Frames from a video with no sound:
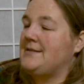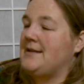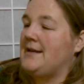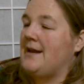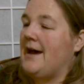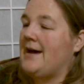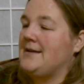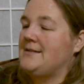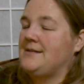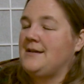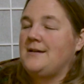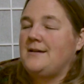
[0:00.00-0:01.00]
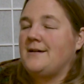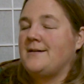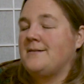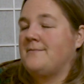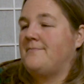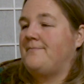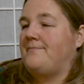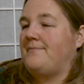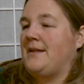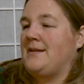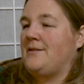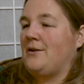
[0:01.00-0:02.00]
It has,
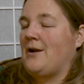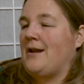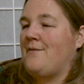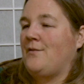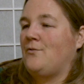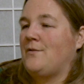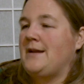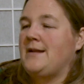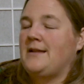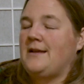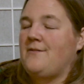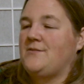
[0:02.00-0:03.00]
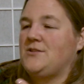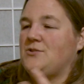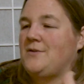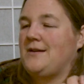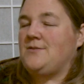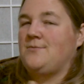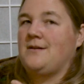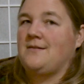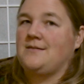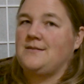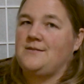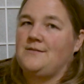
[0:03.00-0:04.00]
they're kind of a green leaf streaked
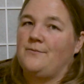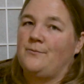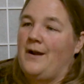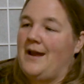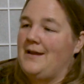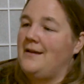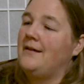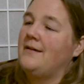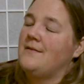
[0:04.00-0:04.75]
with red,